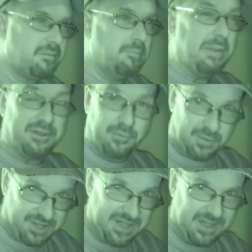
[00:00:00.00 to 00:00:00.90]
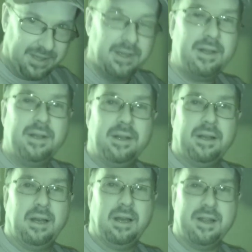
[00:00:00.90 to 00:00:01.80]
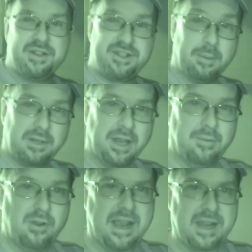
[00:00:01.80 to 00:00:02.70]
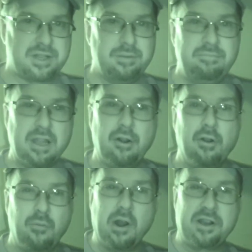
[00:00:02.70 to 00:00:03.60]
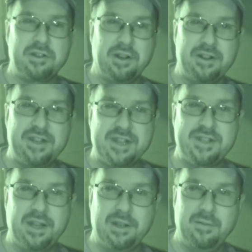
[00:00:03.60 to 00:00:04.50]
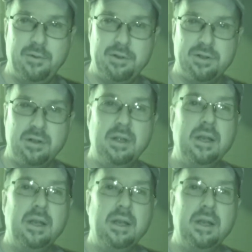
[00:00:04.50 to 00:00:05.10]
mental fatigue and some kind of reaction. I don't know if we're actually going to test that in the future.